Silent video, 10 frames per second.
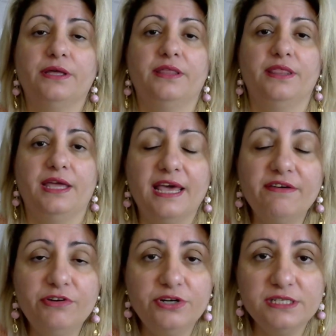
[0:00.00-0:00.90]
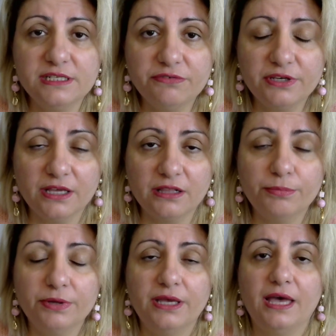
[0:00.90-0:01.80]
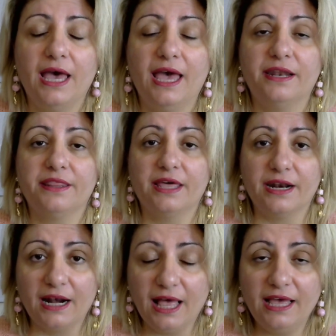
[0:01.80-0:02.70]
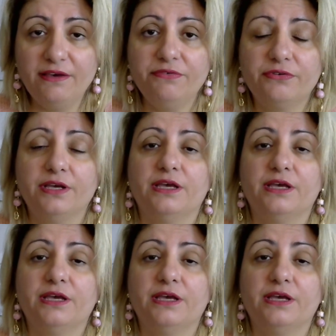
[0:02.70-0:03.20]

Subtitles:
they never receive help, and their life